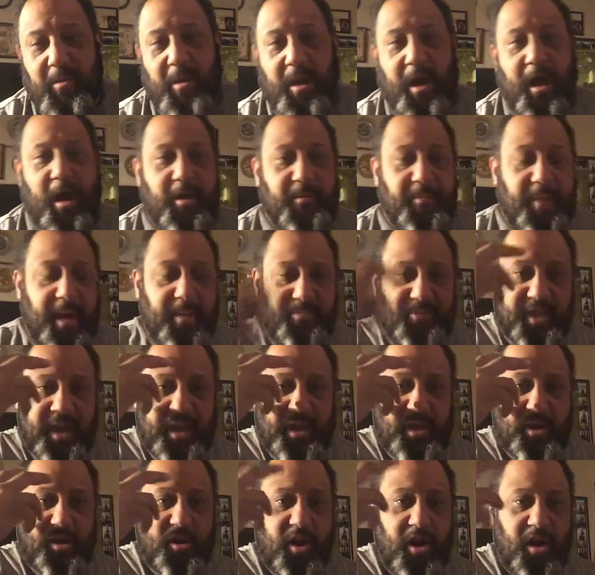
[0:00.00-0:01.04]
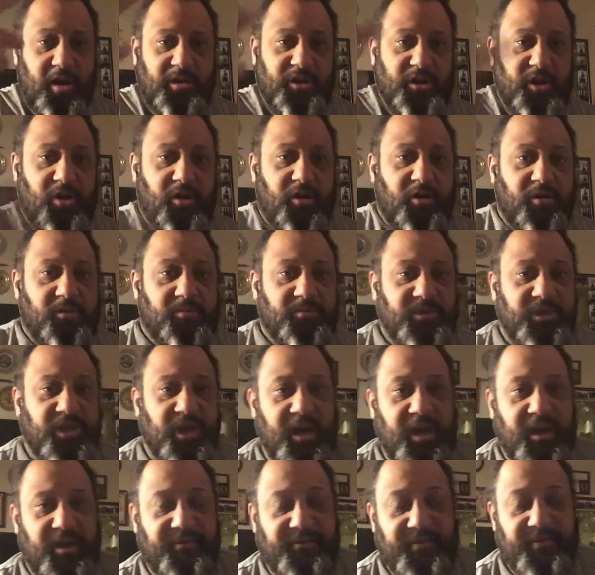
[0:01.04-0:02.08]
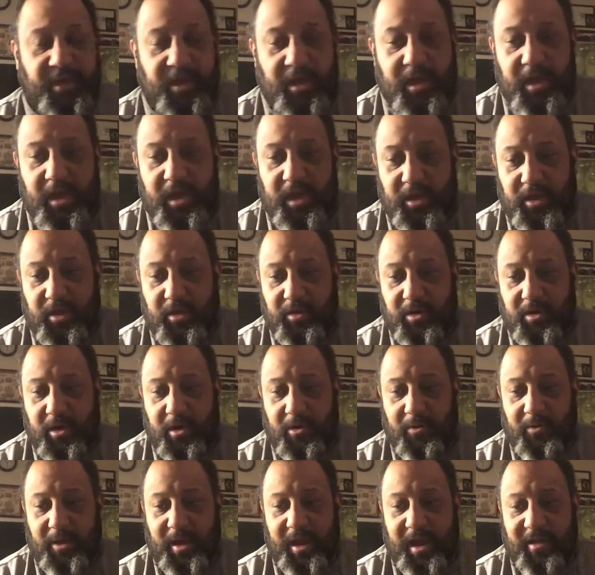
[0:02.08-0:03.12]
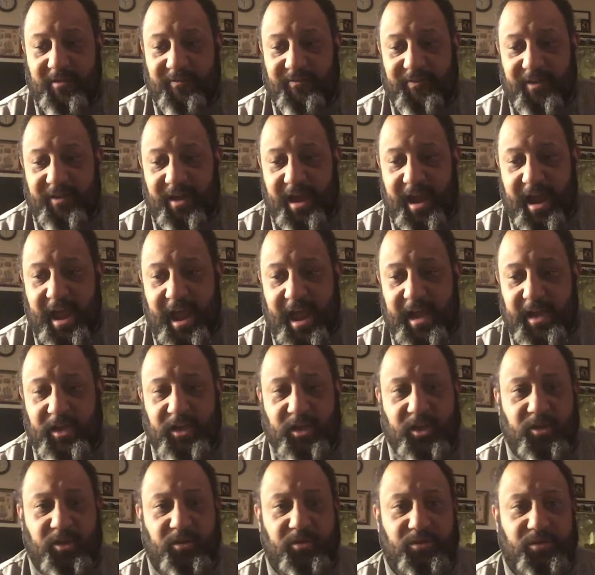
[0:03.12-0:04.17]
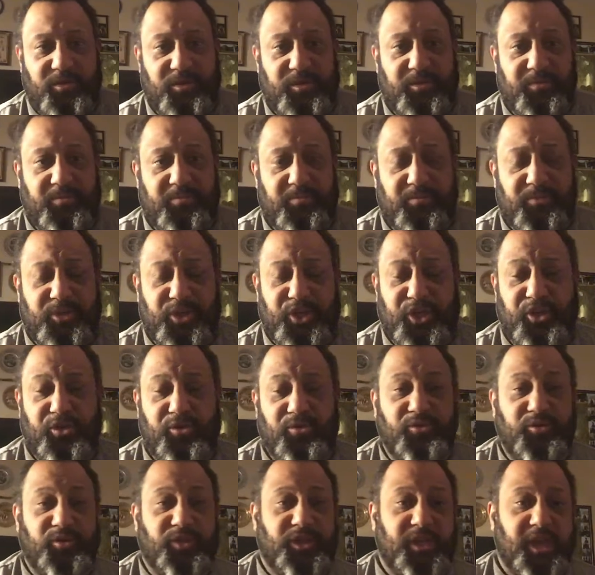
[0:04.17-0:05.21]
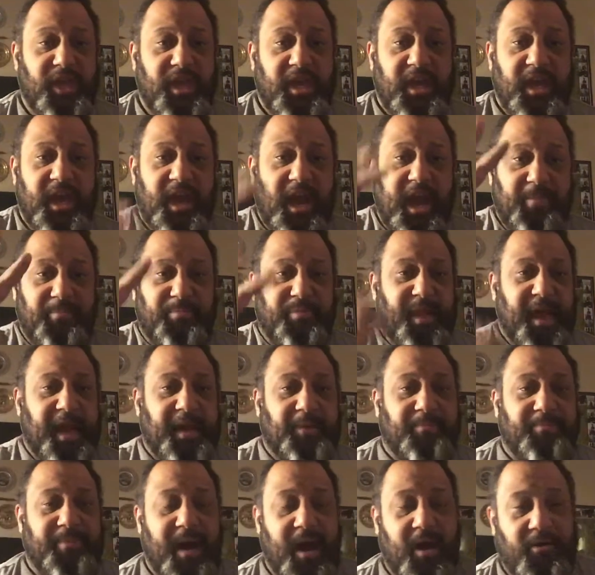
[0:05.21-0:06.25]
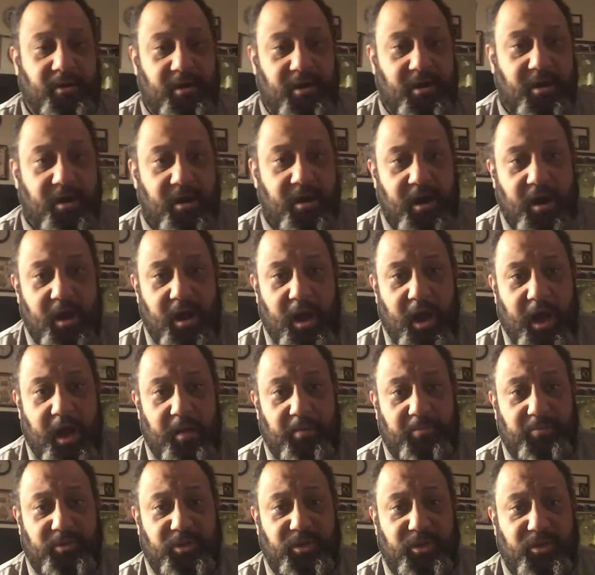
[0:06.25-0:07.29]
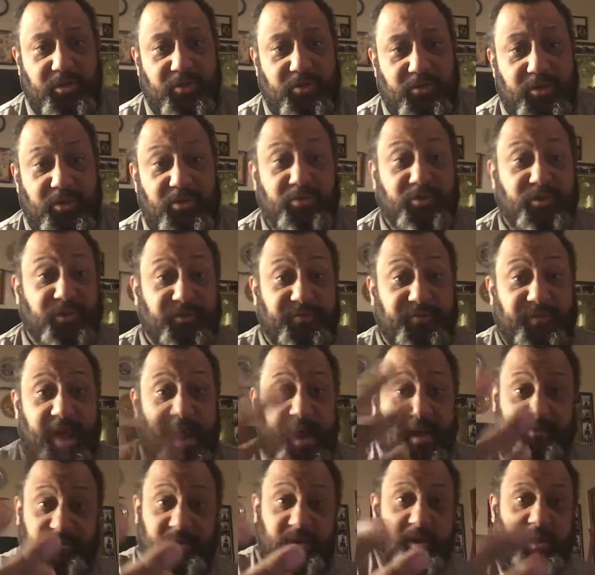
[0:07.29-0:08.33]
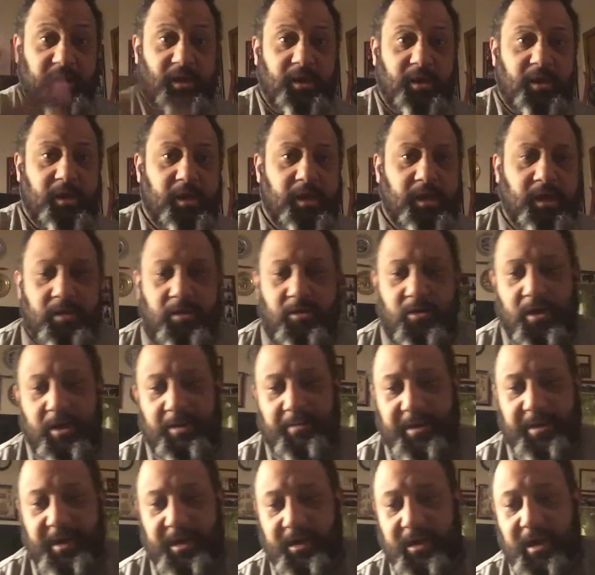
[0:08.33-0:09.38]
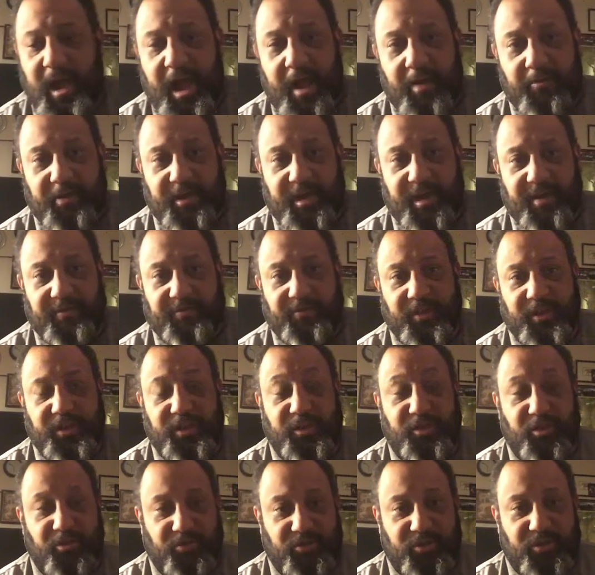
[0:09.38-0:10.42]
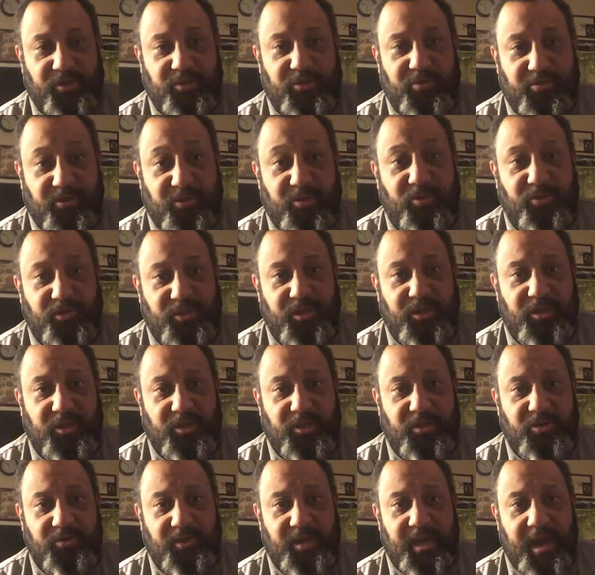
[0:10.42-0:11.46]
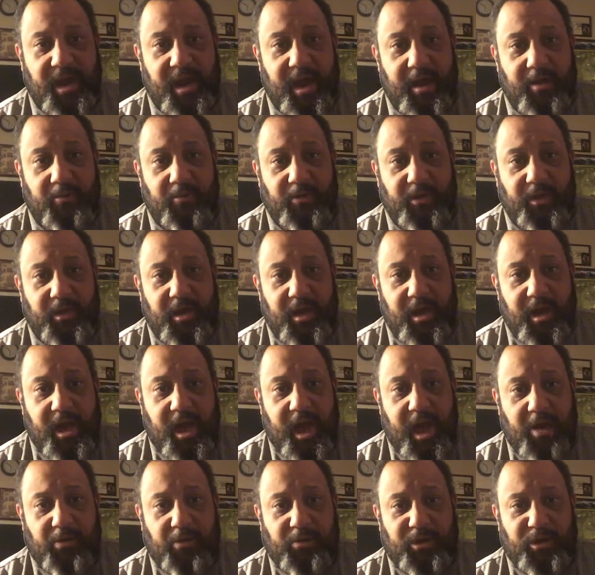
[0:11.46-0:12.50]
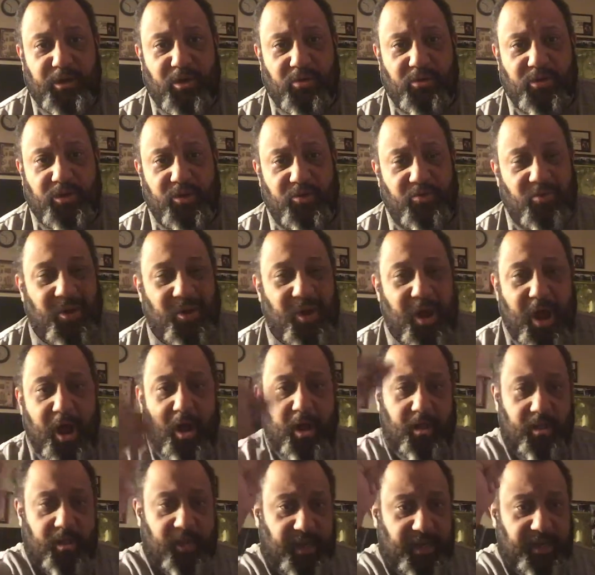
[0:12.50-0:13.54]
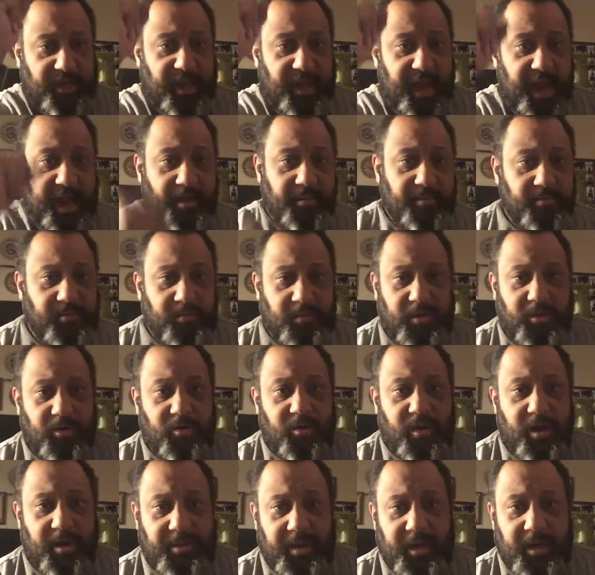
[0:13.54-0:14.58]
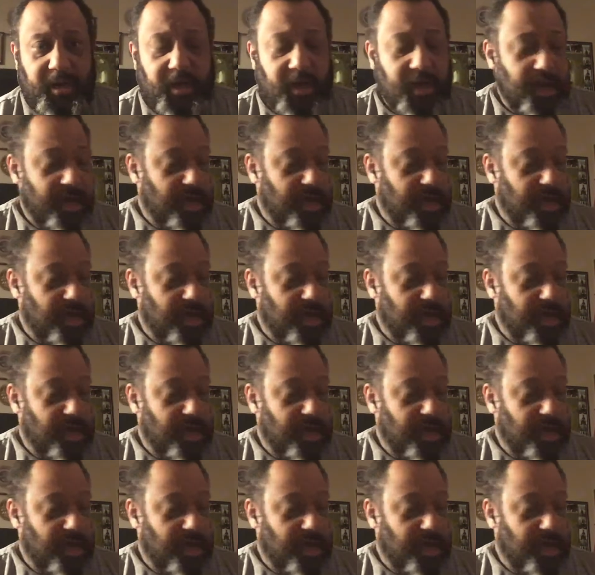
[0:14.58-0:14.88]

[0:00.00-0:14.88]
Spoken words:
I'm thinking on terms of, you know, if I had to choose a black powder to survive, you know what I mean, I would definitely, those are the two that I would go to like that. You know what I mean?